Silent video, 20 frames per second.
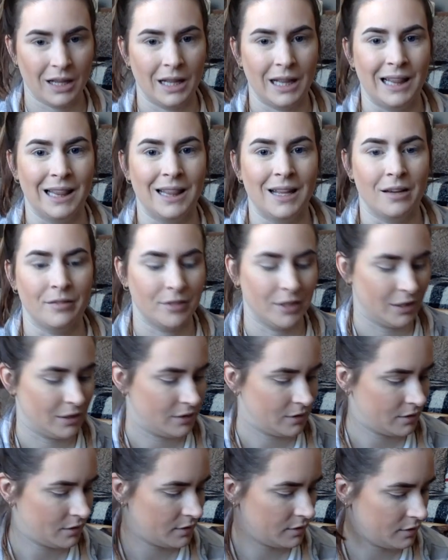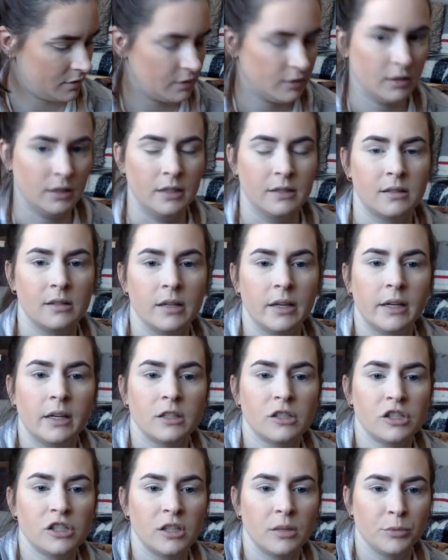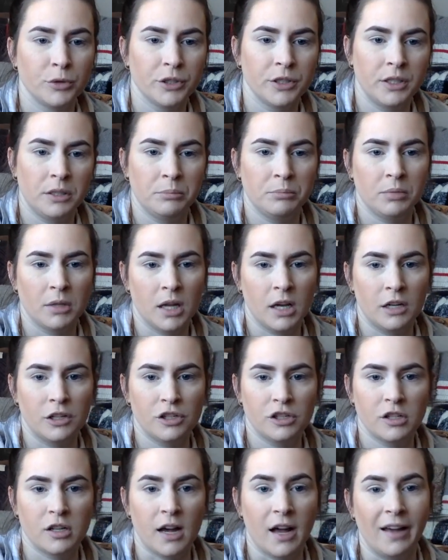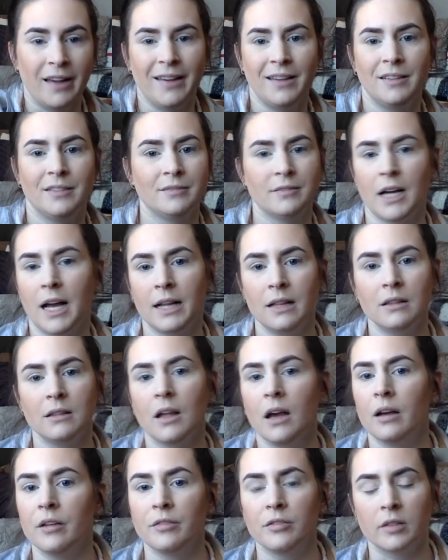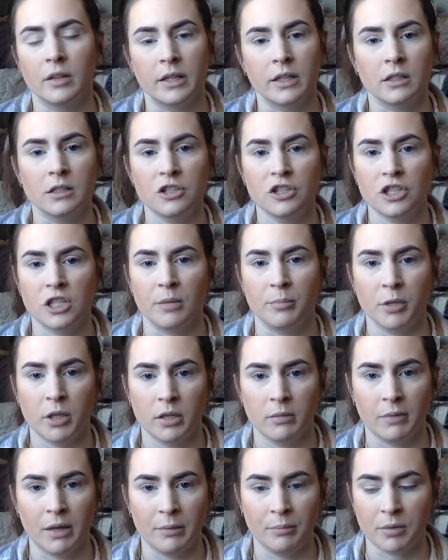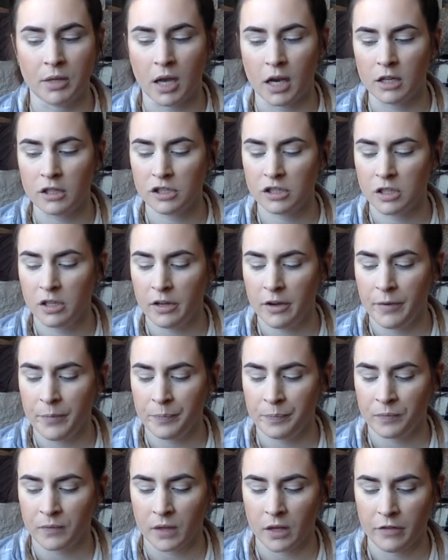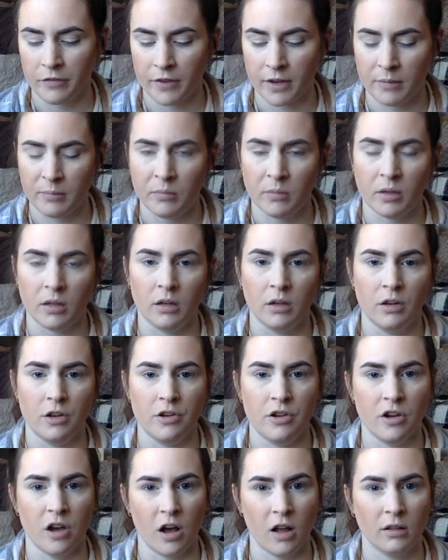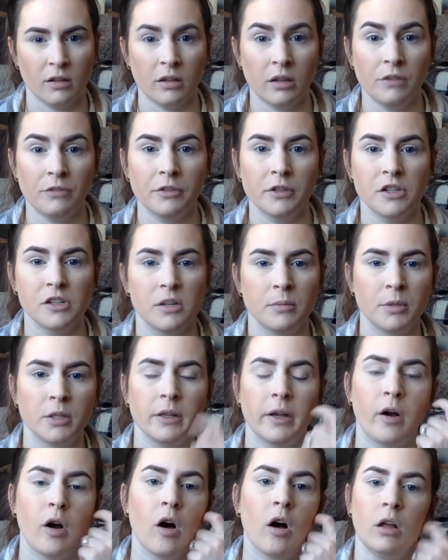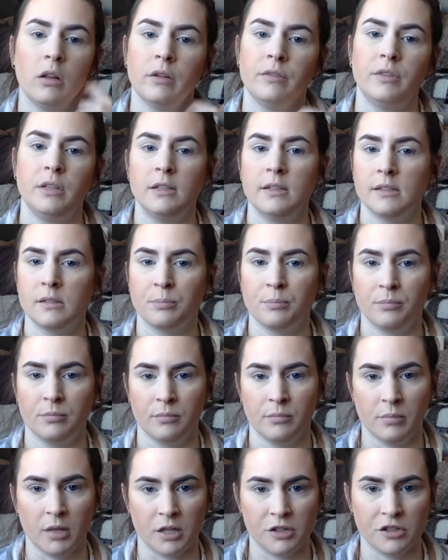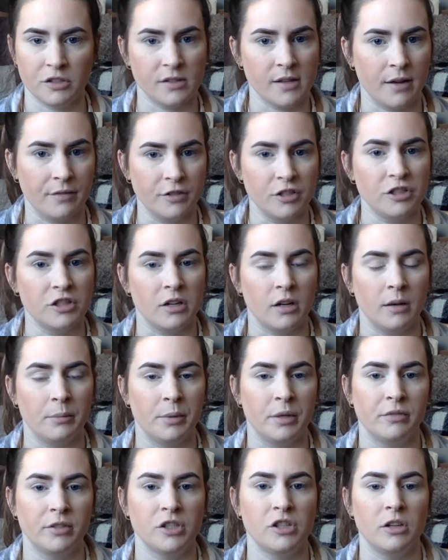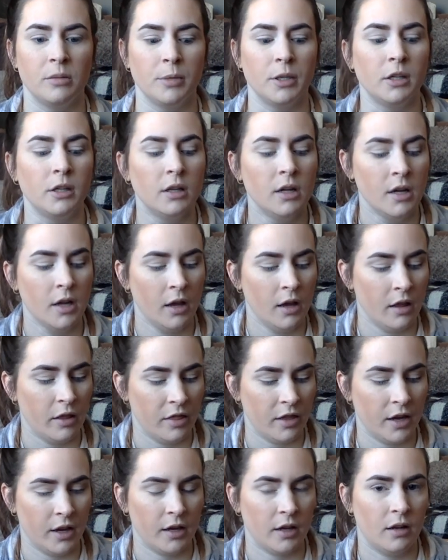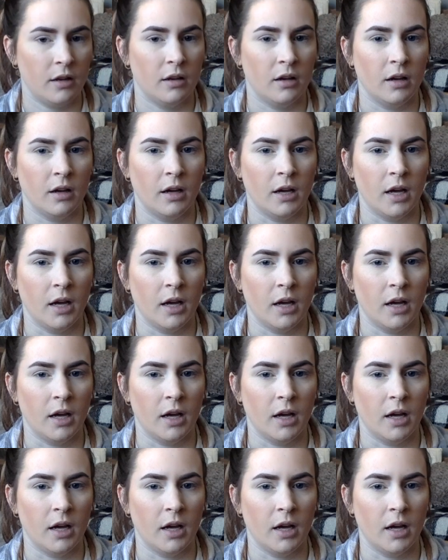I love it. It's like a shimmery blush. I love like a shimmer in my blush. If I'm not looking for a shimmer, like all of these blushes have a bit of a shimmer, then